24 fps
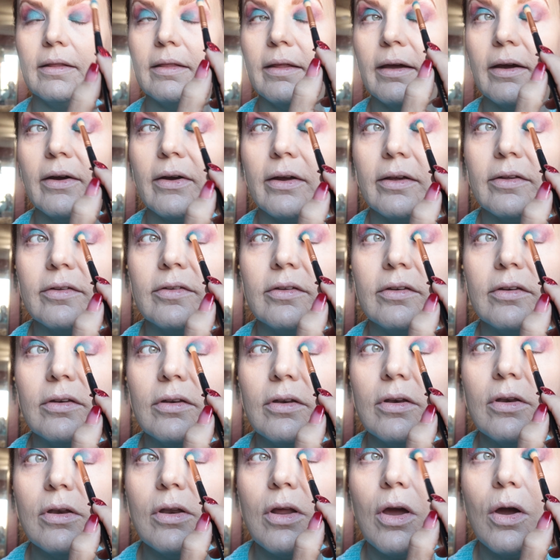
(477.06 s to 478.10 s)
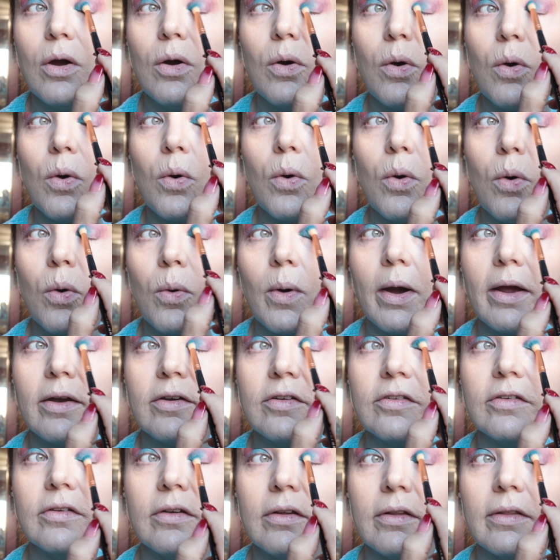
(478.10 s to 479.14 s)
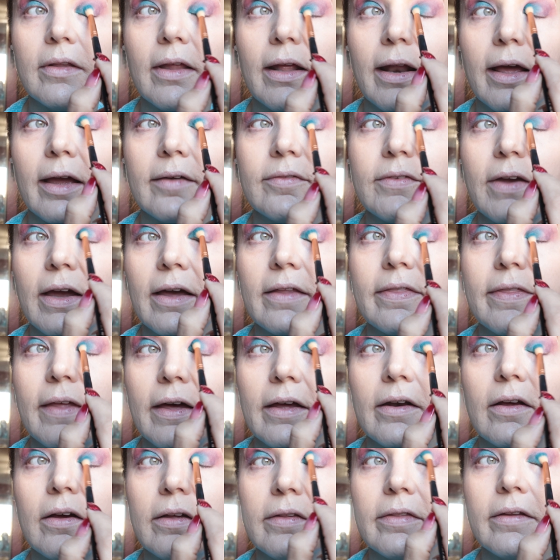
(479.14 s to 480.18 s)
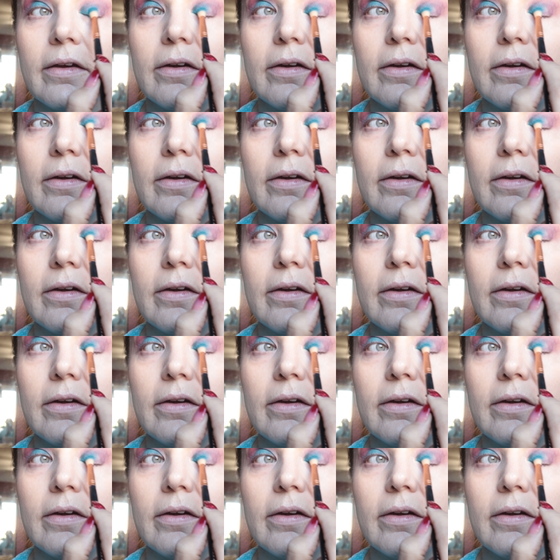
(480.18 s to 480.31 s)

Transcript: There is no question that I've got that on